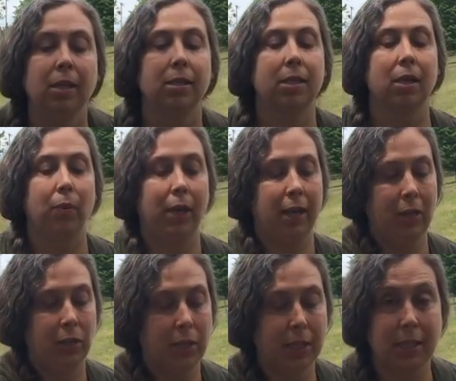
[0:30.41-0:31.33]
so we
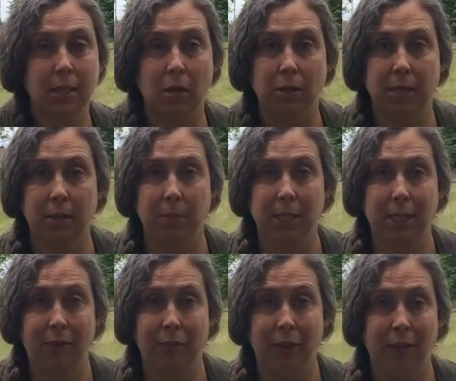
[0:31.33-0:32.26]
can just sow some
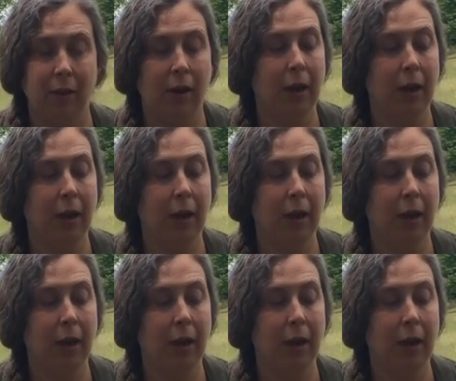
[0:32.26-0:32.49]
stuff in there.